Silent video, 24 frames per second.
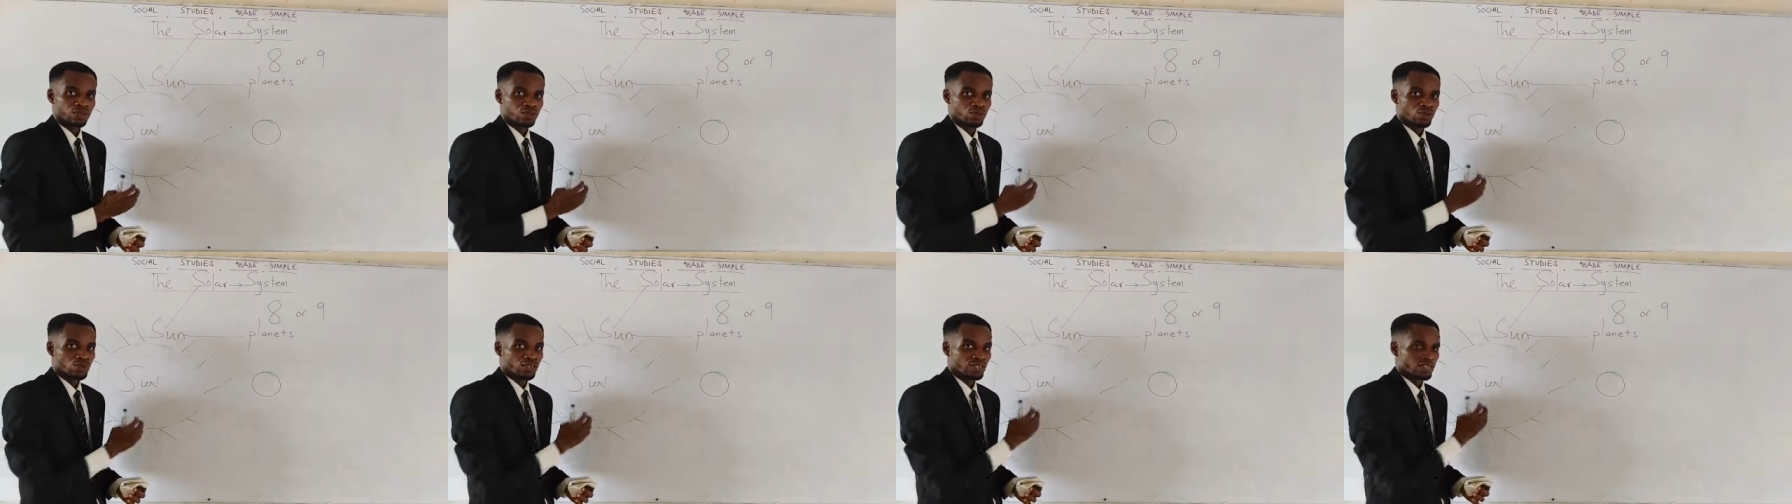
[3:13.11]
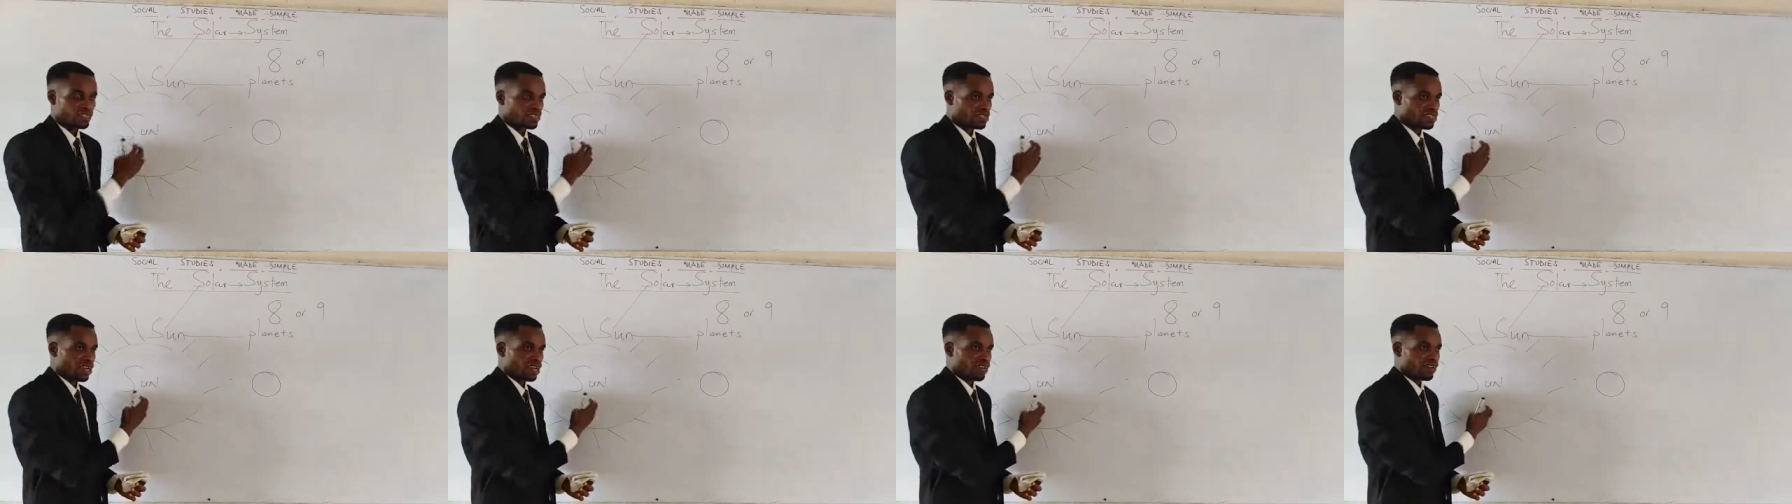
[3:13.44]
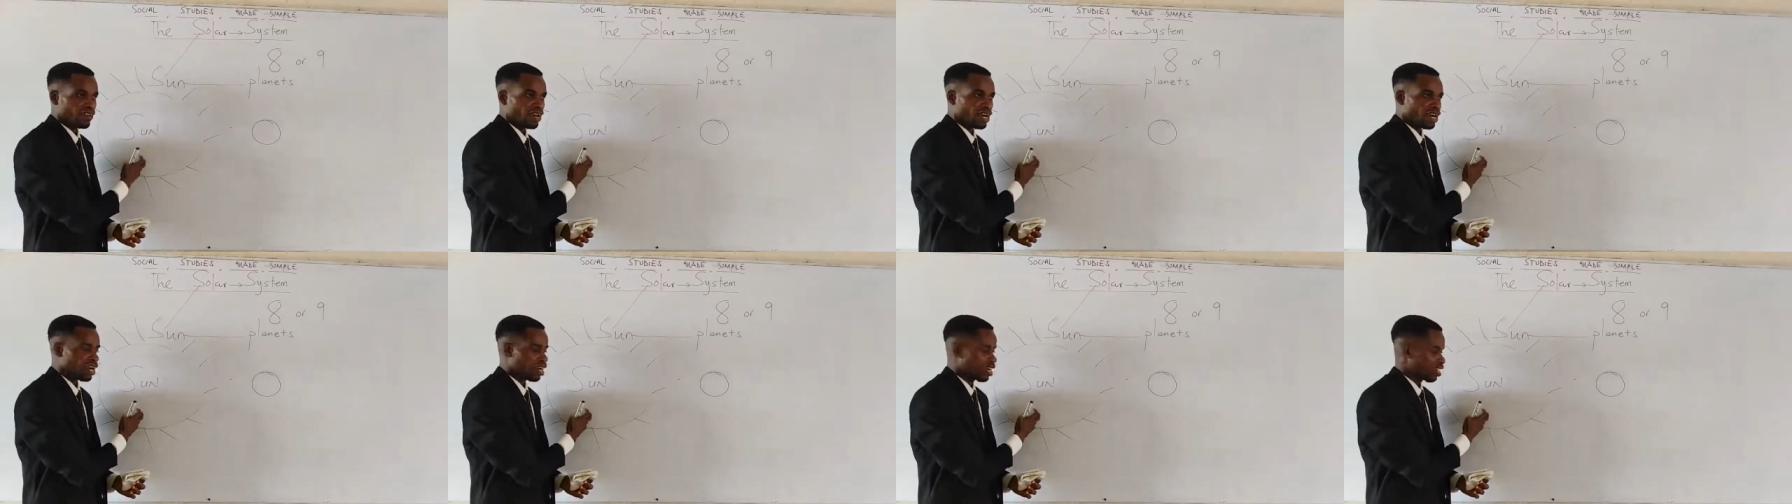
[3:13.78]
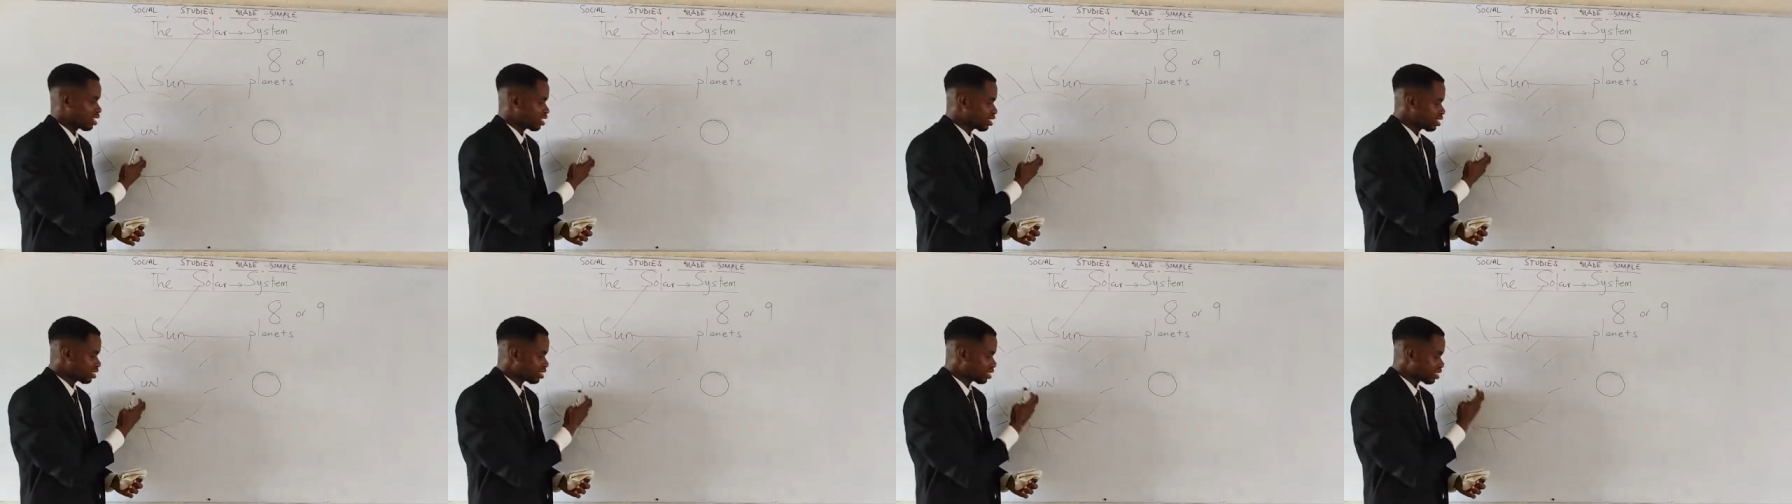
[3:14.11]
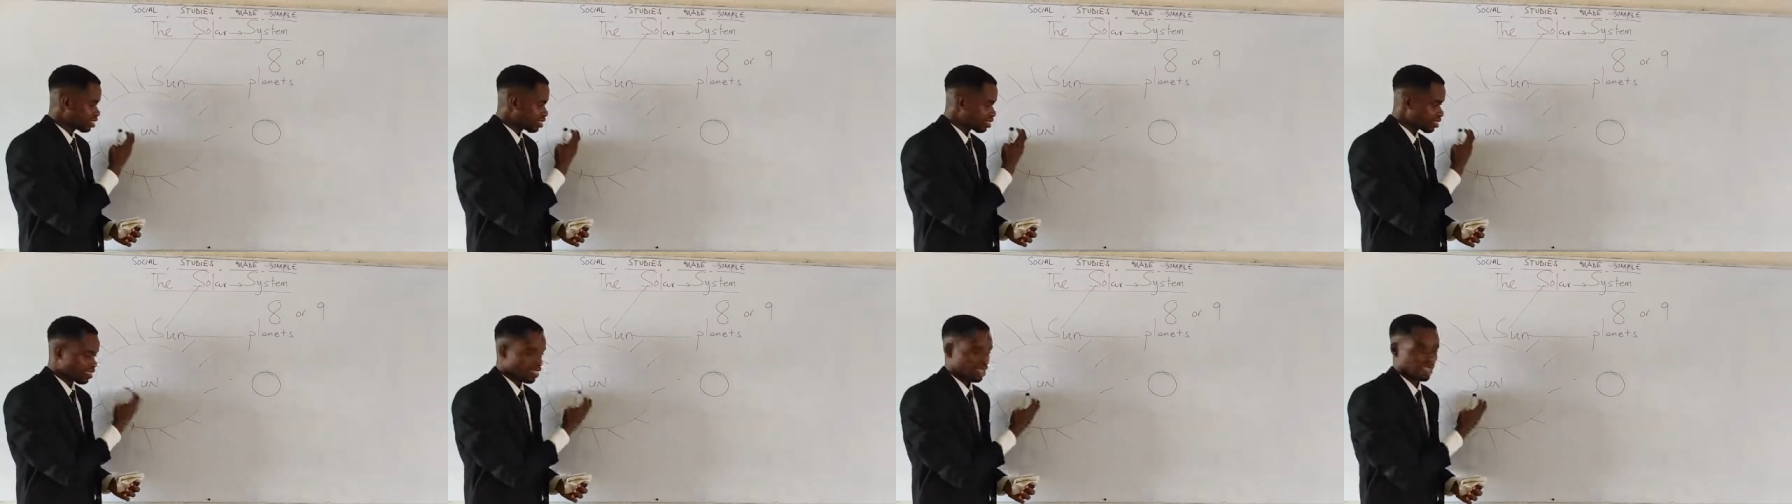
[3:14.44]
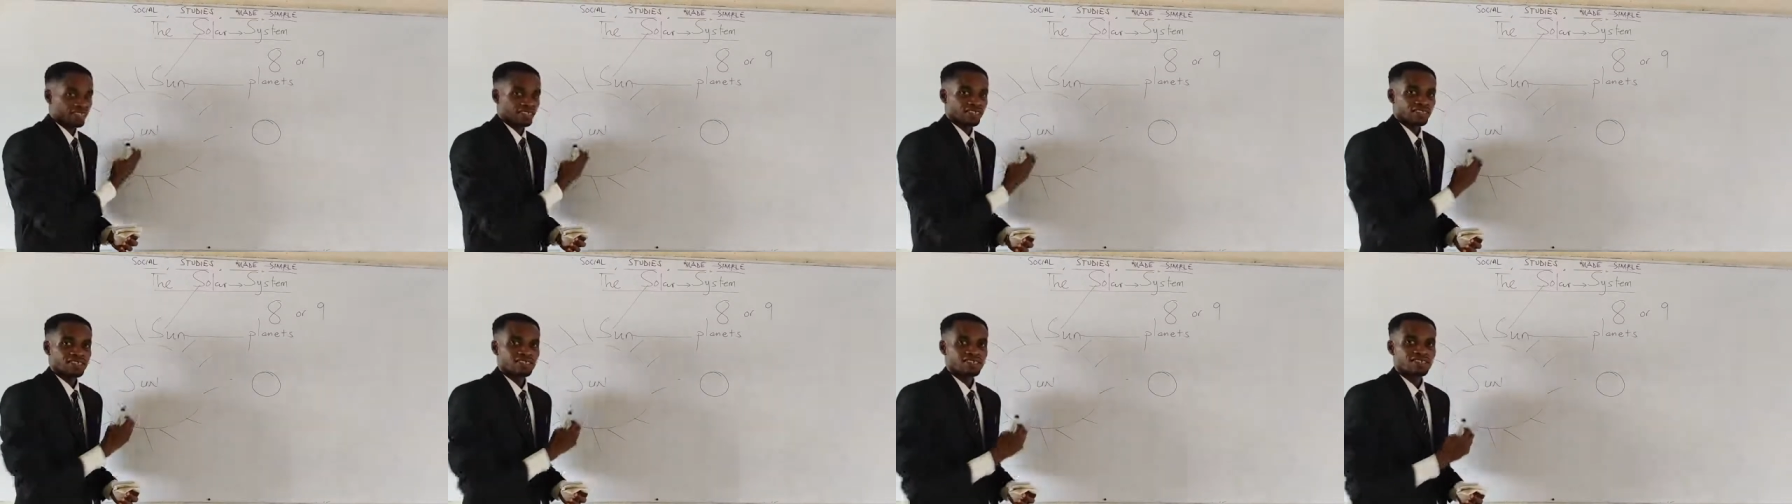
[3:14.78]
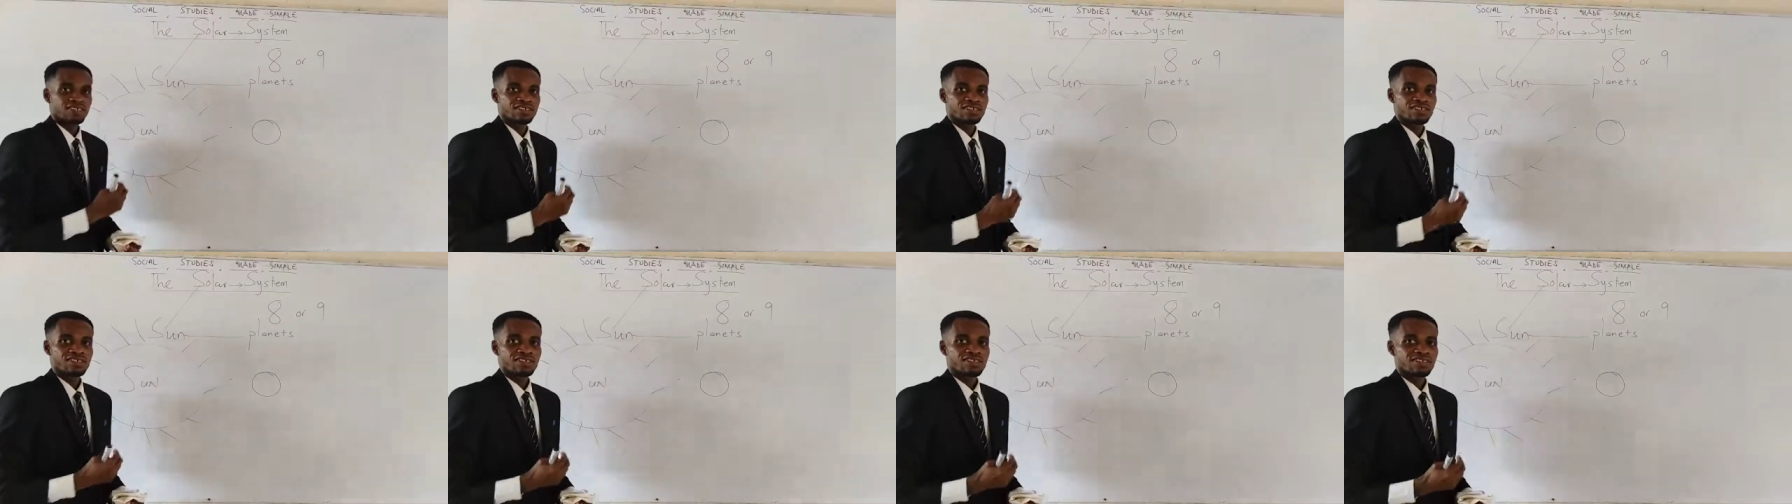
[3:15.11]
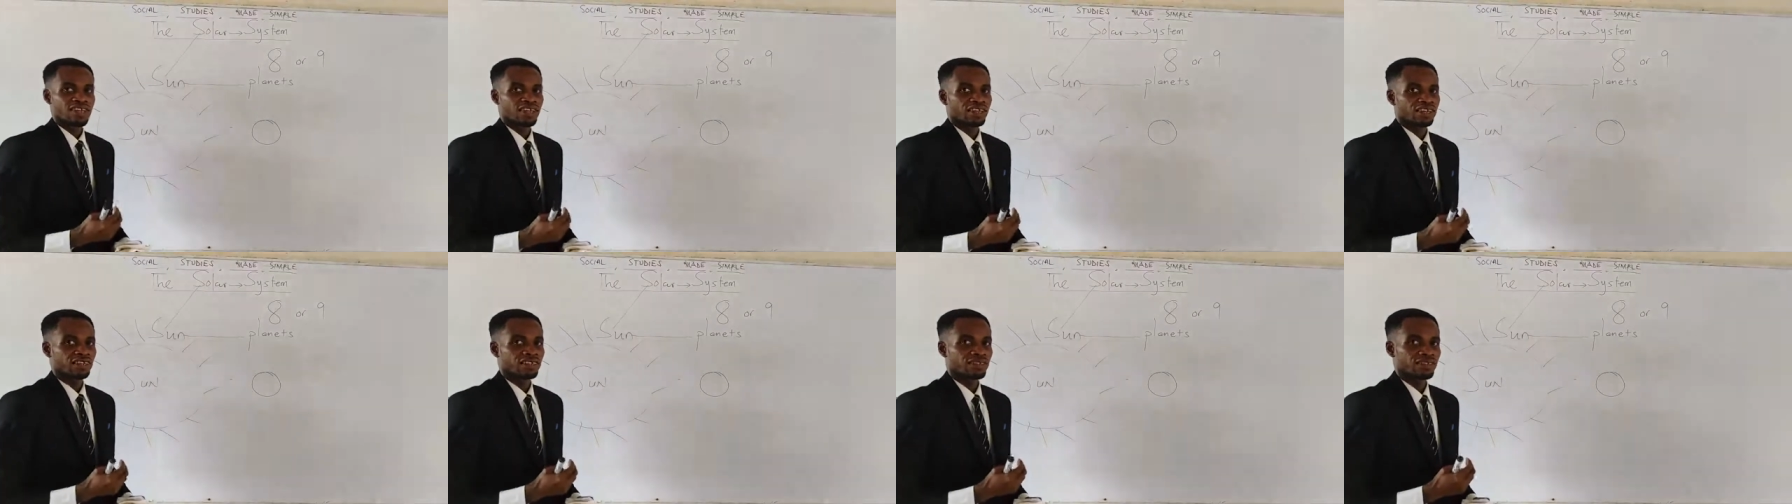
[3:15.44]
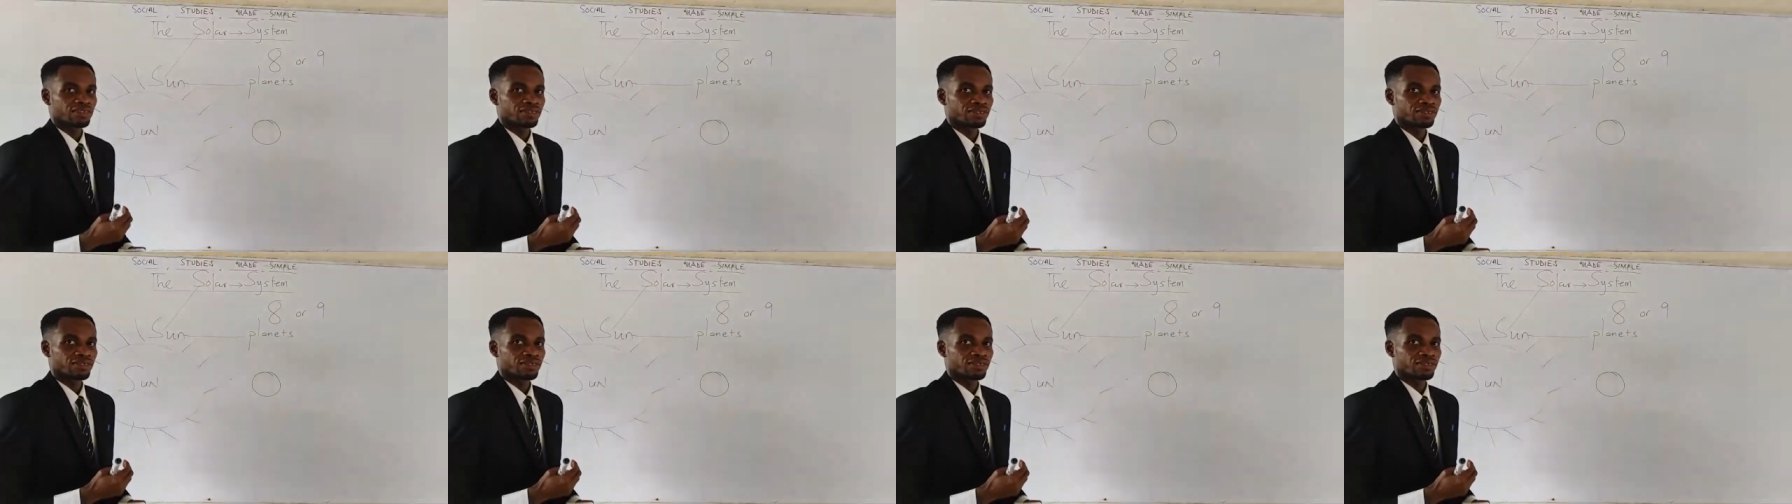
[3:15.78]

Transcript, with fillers: to discover the sun.